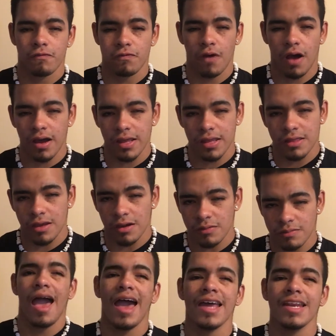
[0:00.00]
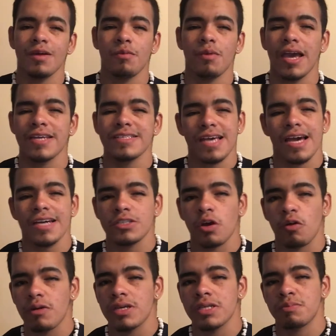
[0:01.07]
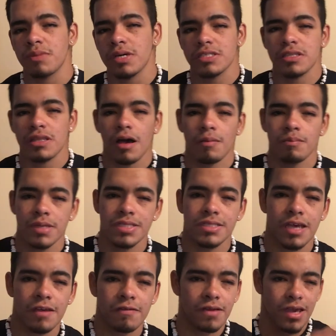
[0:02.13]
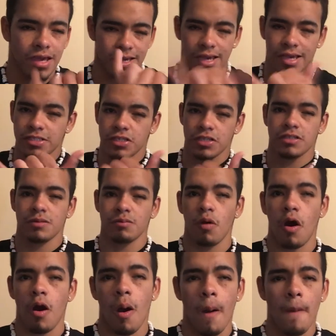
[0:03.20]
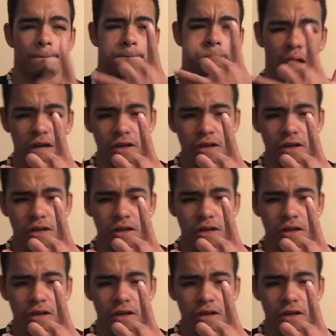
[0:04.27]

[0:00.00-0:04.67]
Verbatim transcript: find them. Anyways, as always, much love, be safe, and catch you tomorrow. Peace.